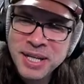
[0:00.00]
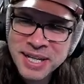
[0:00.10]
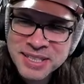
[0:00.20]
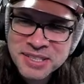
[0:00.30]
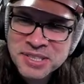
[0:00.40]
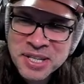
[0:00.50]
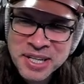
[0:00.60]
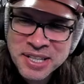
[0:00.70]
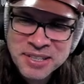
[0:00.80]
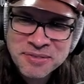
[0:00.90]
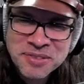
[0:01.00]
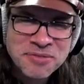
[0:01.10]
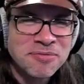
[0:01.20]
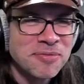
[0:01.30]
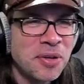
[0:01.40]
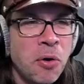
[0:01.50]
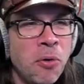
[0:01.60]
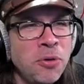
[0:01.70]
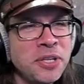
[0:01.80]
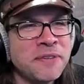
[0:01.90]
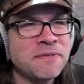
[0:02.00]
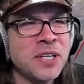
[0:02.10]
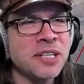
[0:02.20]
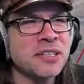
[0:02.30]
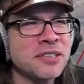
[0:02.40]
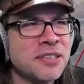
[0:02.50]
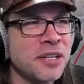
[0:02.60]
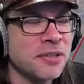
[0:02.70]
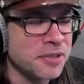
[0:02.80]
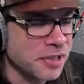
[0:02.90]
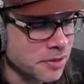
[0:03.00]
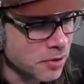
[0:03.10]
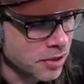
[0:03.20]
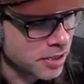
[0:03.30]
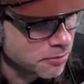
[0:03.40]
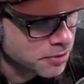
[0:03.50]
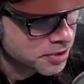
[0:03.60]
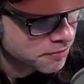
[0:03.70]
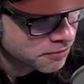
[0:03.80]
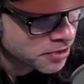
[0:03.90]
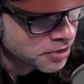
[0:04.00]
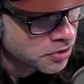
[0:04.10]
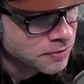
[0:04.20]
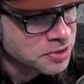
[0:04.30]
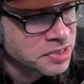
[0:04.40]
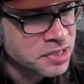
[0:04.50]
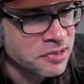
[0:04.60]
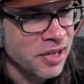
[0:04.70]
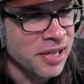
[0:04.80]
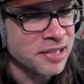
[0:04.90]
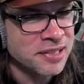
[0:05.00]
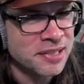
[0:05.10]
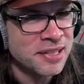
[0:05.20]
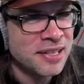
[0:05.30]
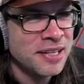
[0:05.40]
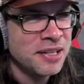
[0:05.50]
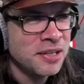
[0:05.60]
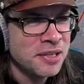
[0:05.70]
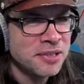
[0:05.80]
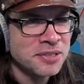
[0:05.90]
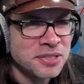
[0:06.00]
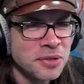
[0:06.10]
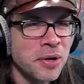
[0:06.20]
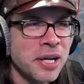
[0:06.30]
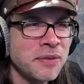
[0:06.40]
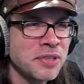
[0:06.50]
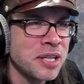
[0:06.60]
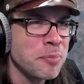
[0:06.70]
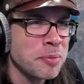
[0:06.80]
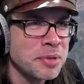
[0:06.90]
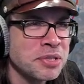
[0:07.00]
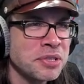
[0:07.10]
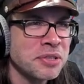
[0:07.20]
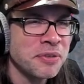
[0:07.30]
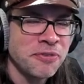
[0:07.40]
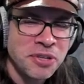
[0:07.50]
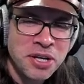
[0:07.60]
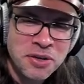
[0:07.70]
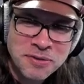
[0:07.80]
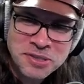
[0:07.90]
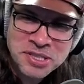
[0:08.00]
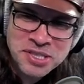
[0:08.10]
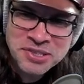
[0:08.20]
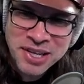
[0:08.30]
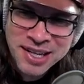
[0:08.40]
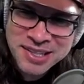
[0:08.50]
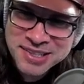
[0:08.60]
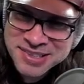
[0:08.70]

And it's like, holy fuck, you know, like, all right, we're going to fly over SeaTac. So I have to get permission to fly over SeaTac.